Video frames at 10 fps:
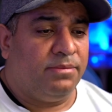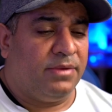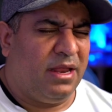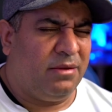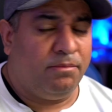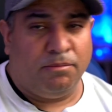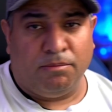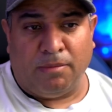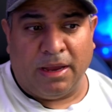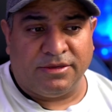10.
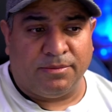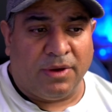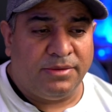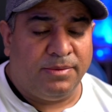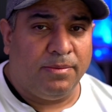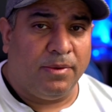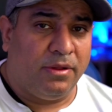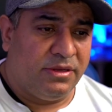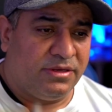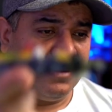Might surprise
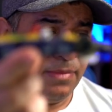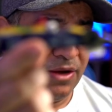people. This is my